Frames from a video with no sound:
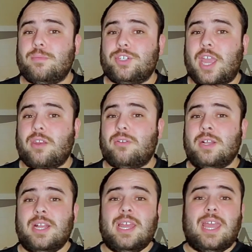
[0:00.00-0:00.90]

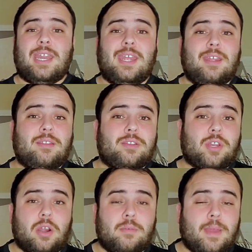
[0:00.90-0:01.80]
channel and hit the
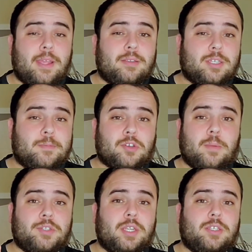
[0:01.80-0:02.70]
turn my
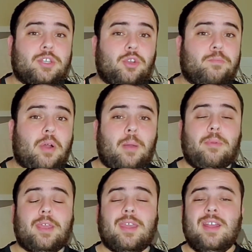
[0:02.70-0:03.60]
subscriptions to
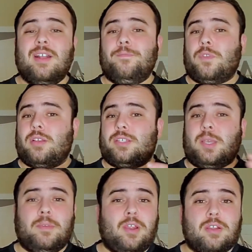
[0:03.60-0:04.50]
public.
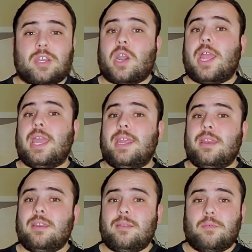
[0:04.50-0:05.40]
Some of yours are
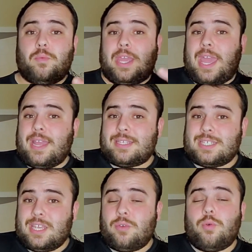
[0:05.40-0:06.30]
hidden. We can't
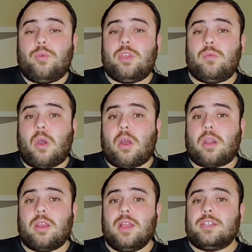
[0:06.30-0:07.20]
see who you
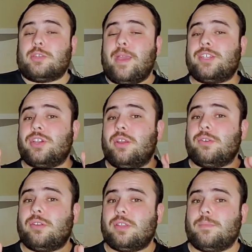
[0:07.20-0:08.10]
are, so make sure you
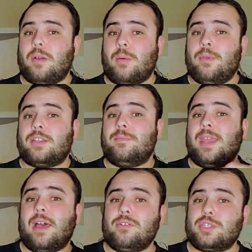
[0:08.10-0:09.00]
turn it to public to
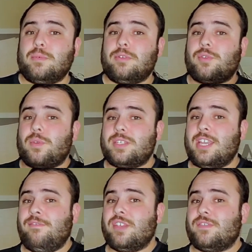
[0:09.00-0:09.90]
be eligible to
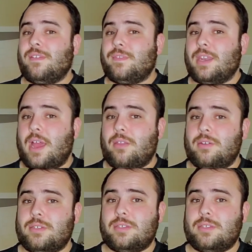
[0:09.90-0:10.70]
receive this $50.